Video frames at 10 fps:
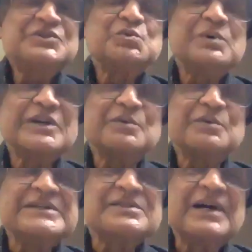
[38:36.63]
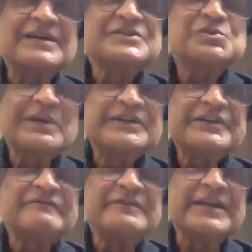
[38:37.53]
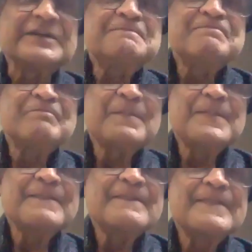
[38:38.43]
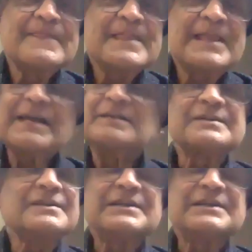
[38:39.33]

to one of these guys one evening, and